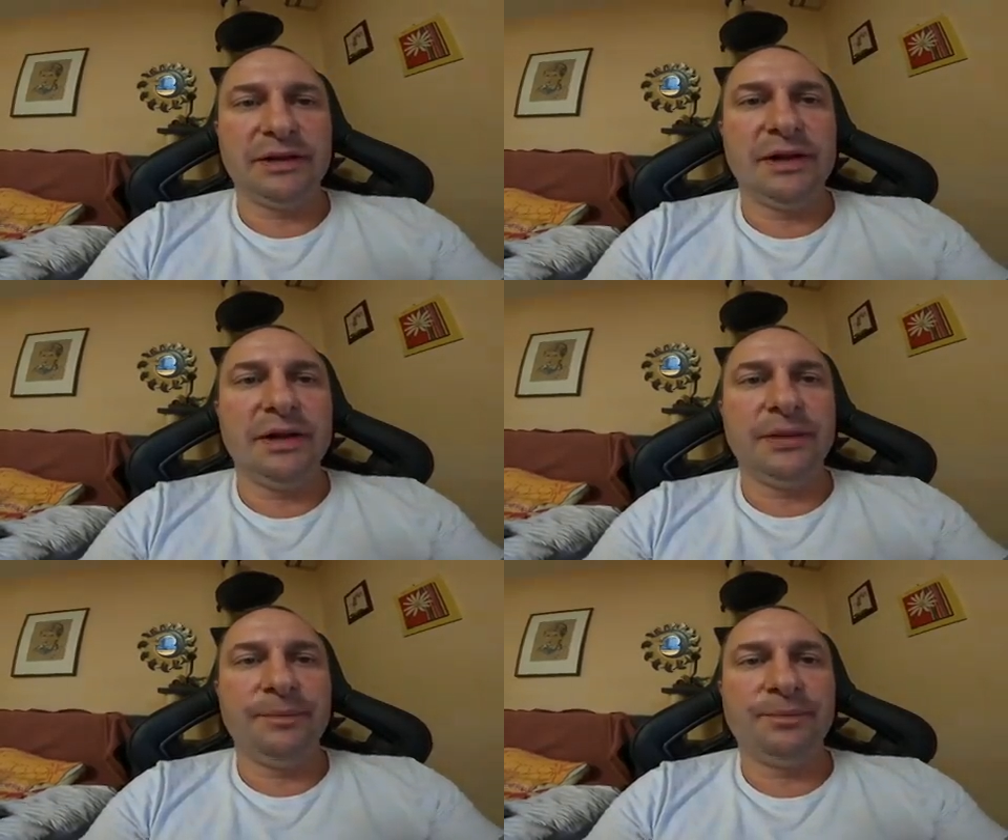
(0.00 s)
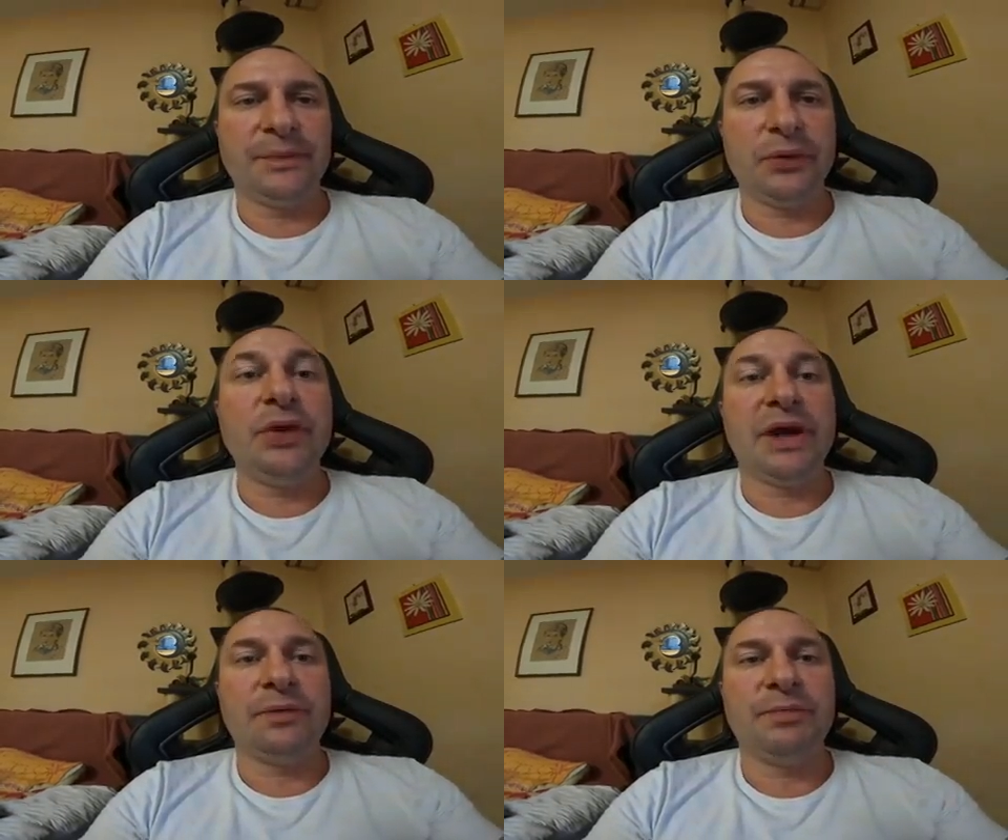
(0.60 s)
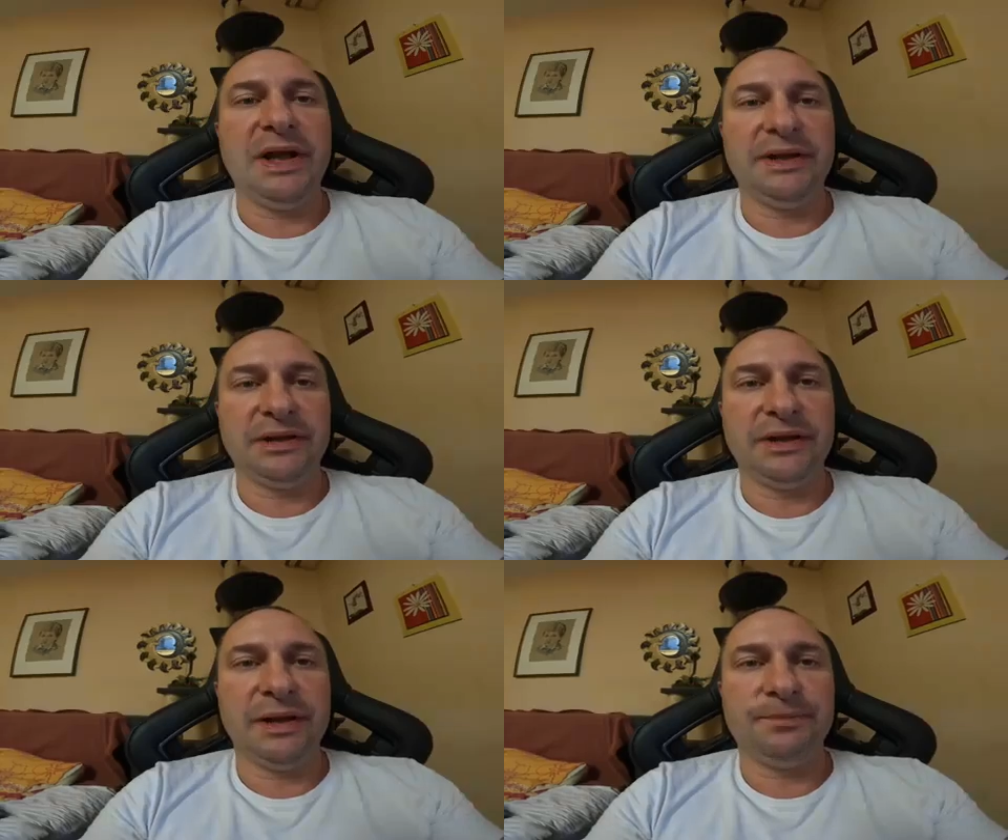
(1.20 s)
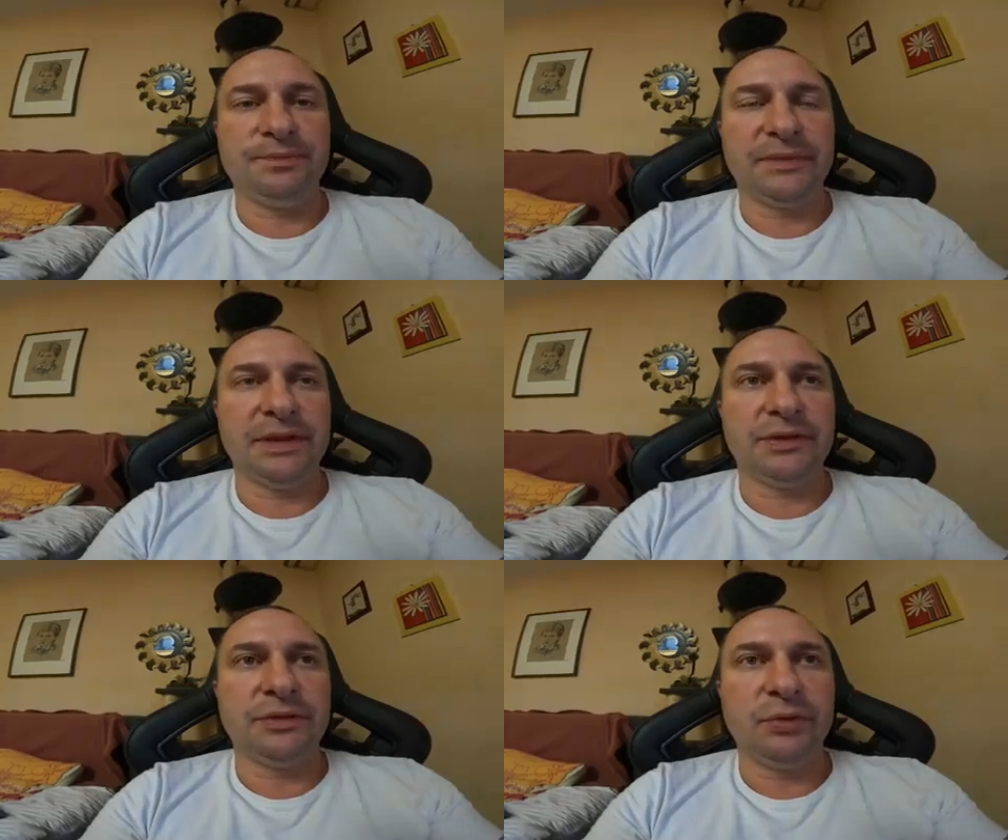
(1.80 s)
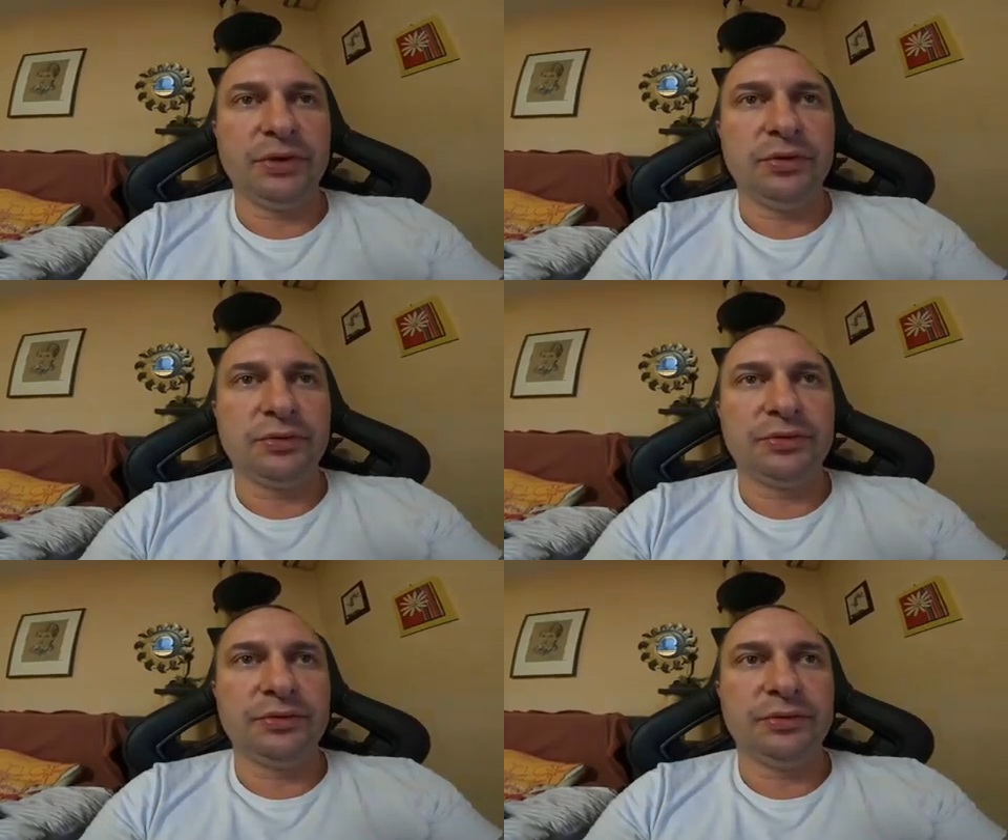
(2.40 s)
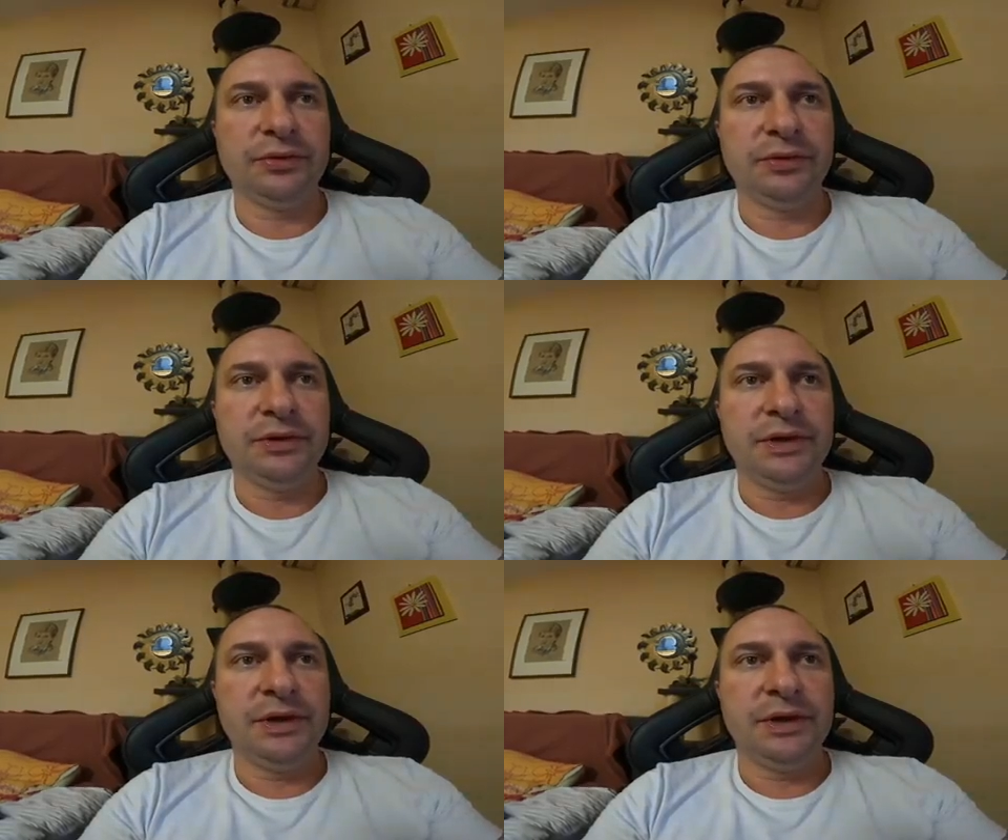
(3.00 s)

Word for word: Um, we are planning, yeah, that we go to